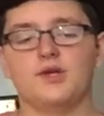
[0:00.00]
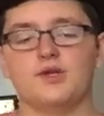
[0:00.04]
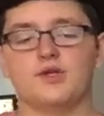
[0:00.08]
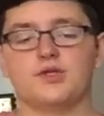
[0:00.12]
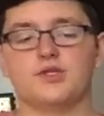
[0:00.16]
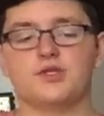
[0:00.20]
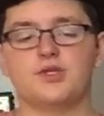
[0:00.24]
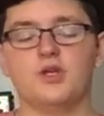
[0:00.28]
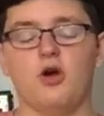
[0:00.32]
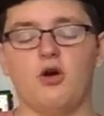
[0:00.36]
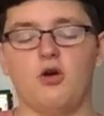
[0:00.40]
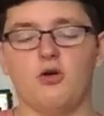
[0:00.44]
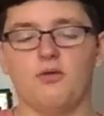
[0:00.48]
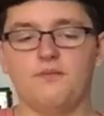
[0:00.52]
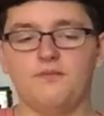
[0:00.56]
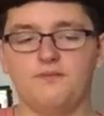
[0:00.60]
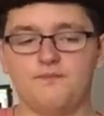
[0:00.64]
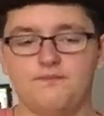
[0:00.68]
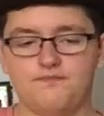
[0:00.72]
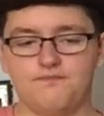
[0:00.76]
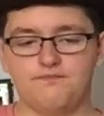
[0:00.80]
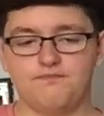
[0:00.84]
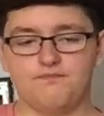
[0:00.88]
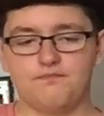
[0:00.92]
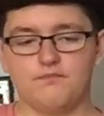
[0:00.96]
So,
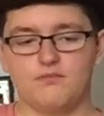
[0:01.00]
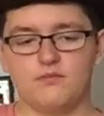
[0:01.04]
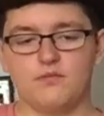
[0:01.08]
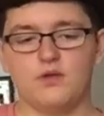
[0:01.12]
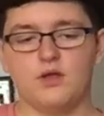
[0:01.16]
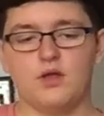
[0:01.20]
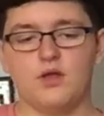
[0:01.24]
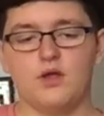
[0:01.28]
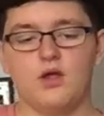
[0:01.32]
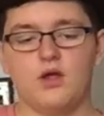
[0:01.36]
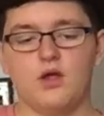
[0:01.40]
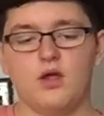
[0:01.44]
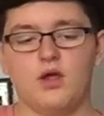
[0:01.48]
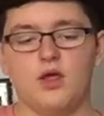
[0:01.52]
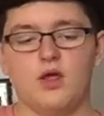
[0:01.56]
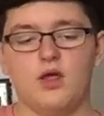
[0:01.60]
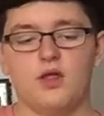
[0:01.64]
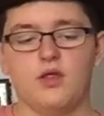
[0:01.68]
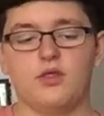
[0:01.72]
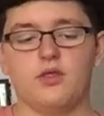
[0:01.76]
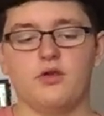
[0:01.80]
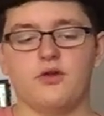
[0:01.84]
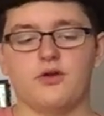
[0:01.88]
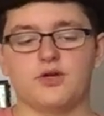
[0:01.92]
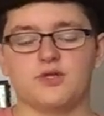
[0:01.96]

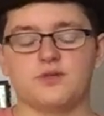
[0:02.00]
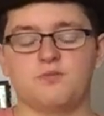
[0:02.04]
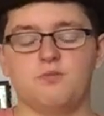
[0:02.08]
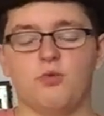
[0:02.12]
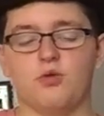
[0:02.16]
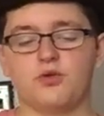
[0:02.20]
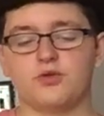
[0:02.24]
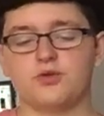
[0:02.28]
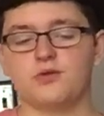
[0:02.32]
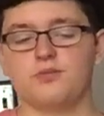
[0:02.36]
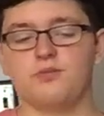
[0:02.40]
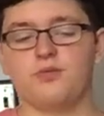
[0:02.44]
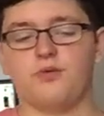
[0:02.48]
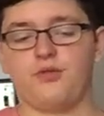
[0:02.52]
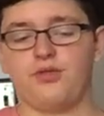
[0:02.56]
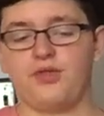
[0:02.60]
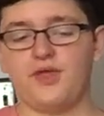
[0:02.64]
there is multiple